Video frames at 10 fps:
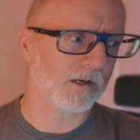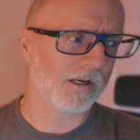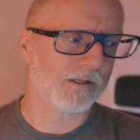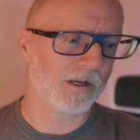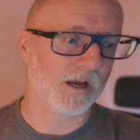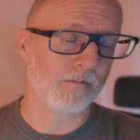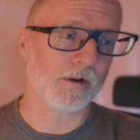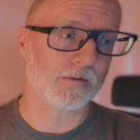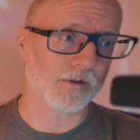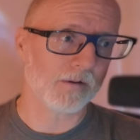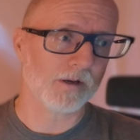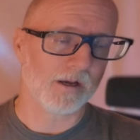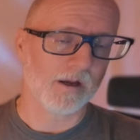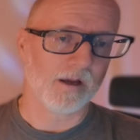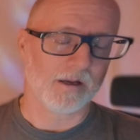age and bedroom time.
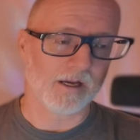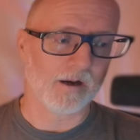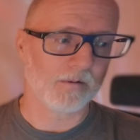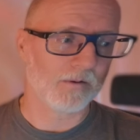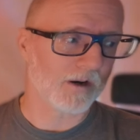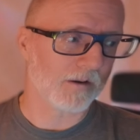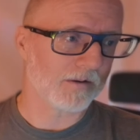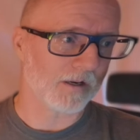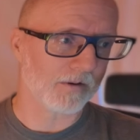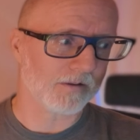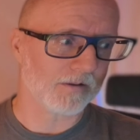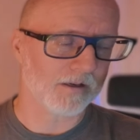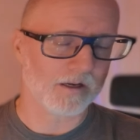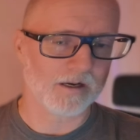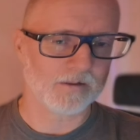Yeah, we forgot to talk about
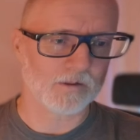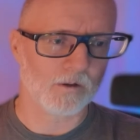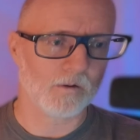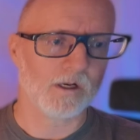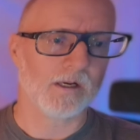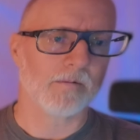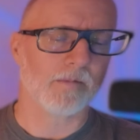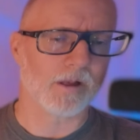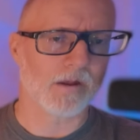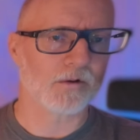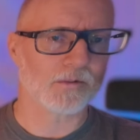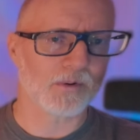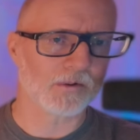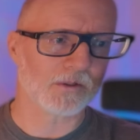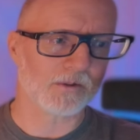that. Yeah, so a lot of those
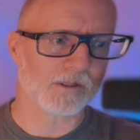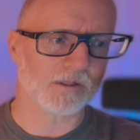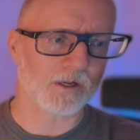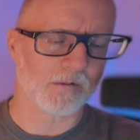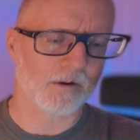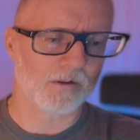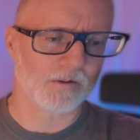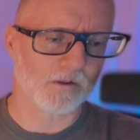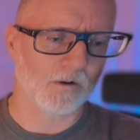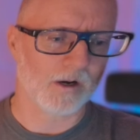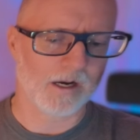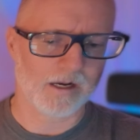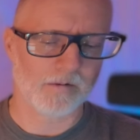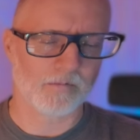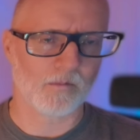poses we didn't talk about. So
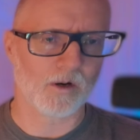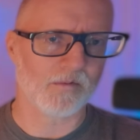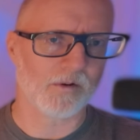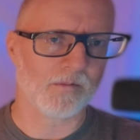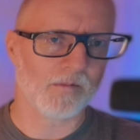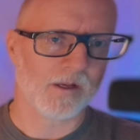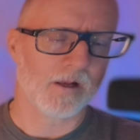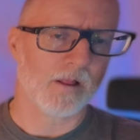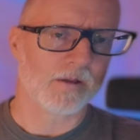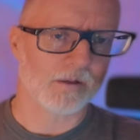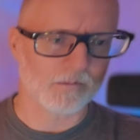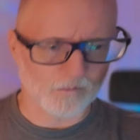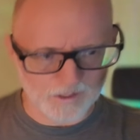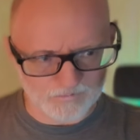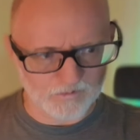I one of them some
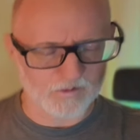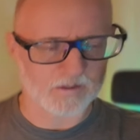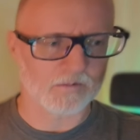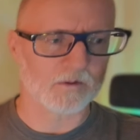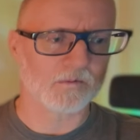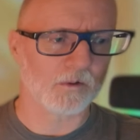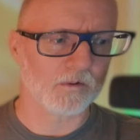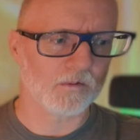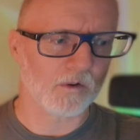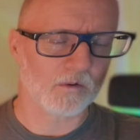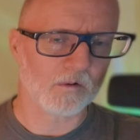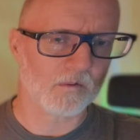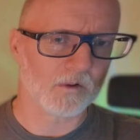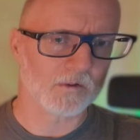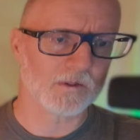when I'm doing some of those forward forward
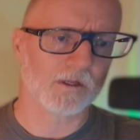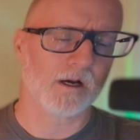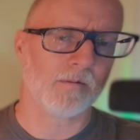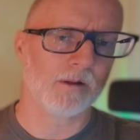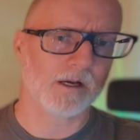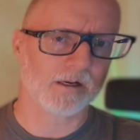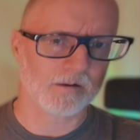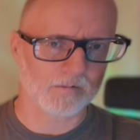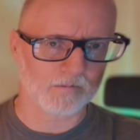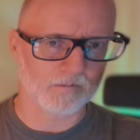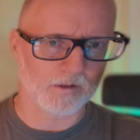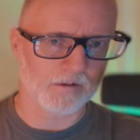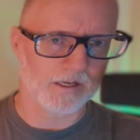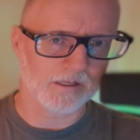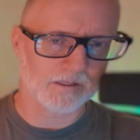folds, I'm like I'm
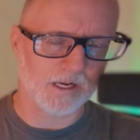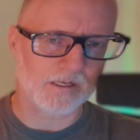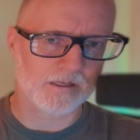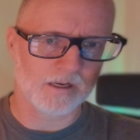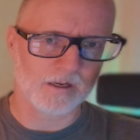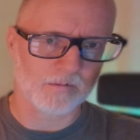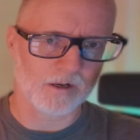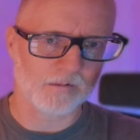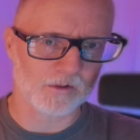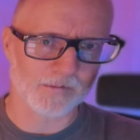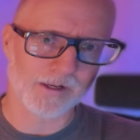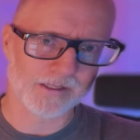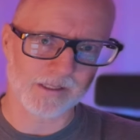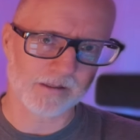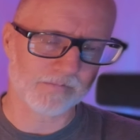like tightening my mula
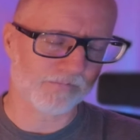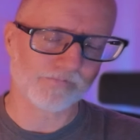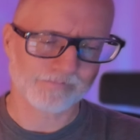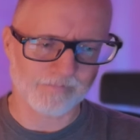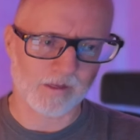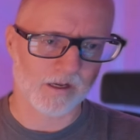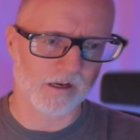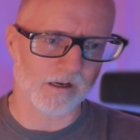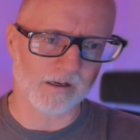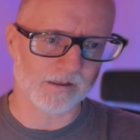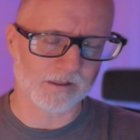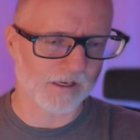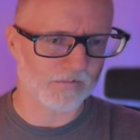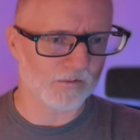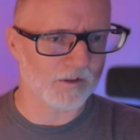bandha. Uh, you're gonna
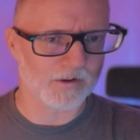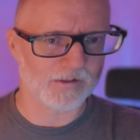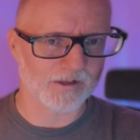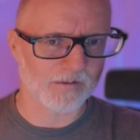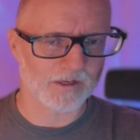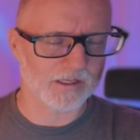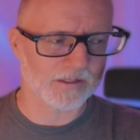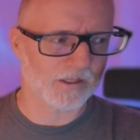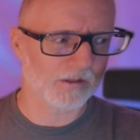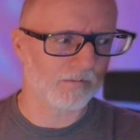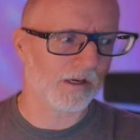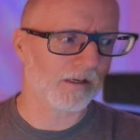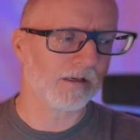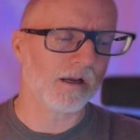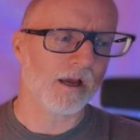have to read about that. I'm not gonna tell you about
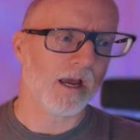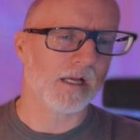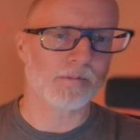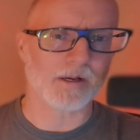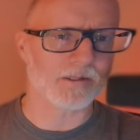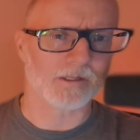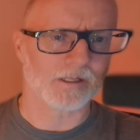it. It's basically